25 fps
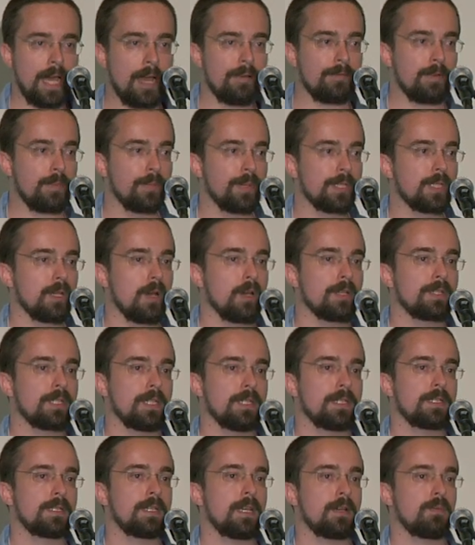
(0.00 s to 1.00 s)
have a
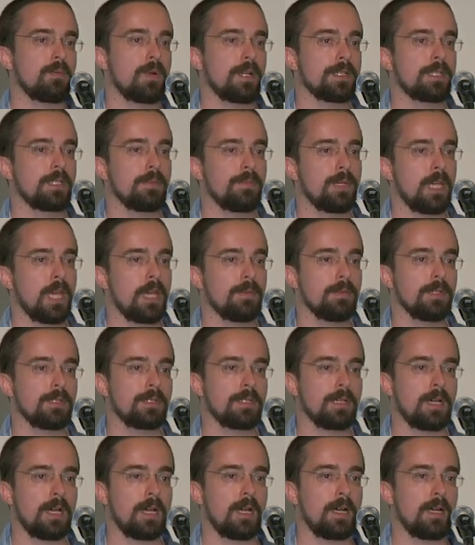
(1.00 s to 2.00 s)
pathologist that wants to be able
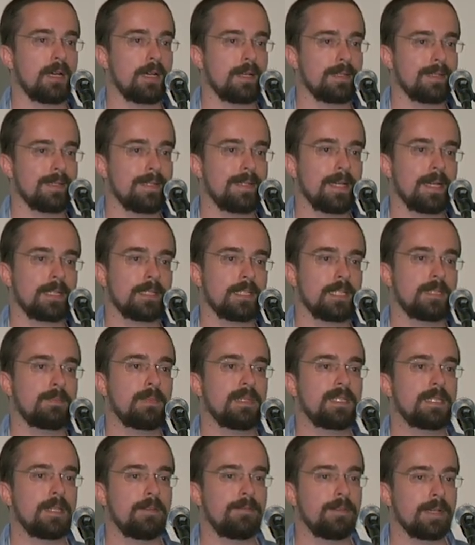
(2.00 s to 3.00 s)
to uh, detect a
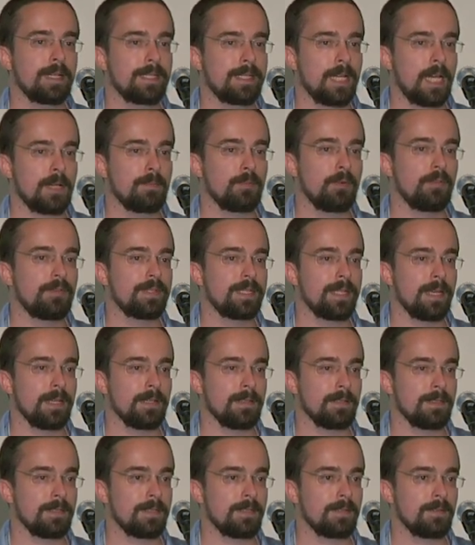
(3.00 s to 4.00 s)
specific type of
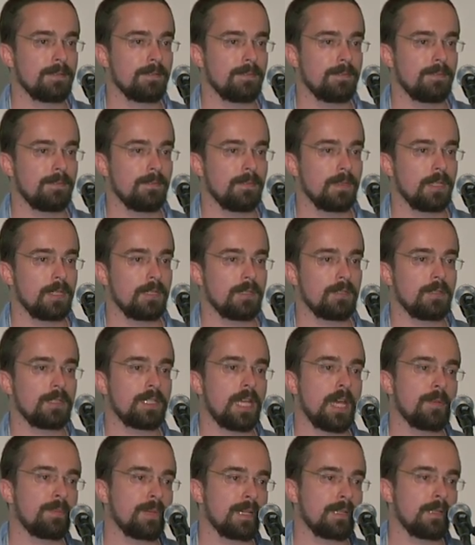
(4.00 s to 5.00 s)
cells. So
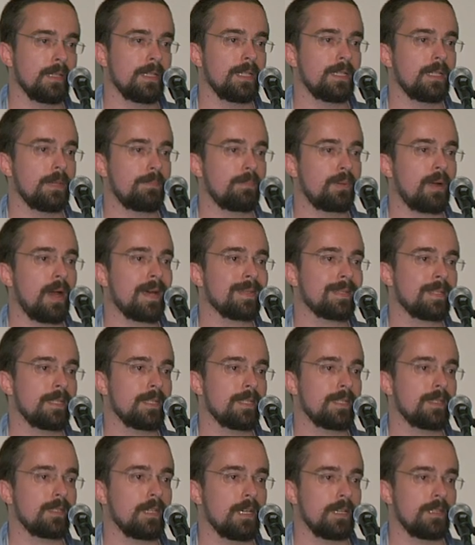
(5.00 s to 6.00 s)
typically the
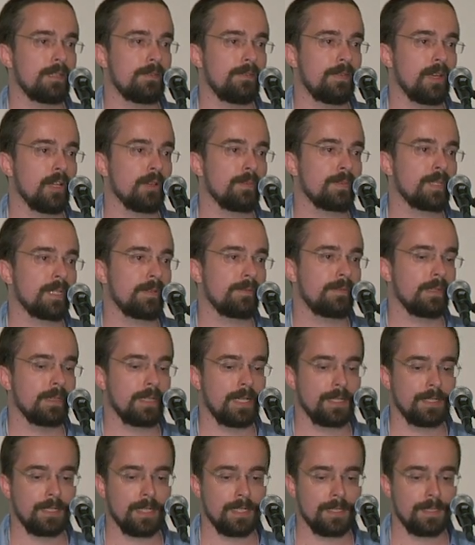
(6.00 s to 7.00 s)
process to develop something
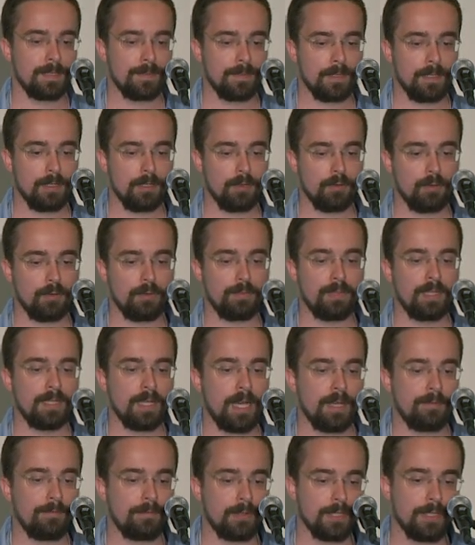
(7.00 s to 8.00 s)
like this will be
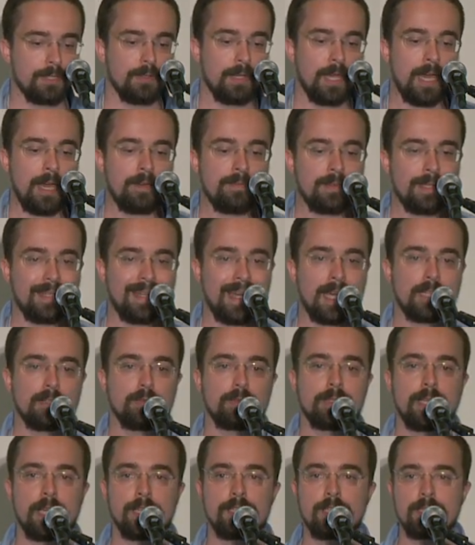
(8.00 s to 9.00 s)
that first you have an
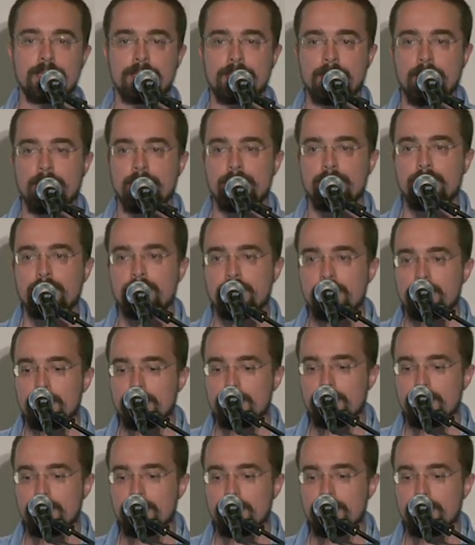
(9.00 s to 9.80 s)
annotation stage,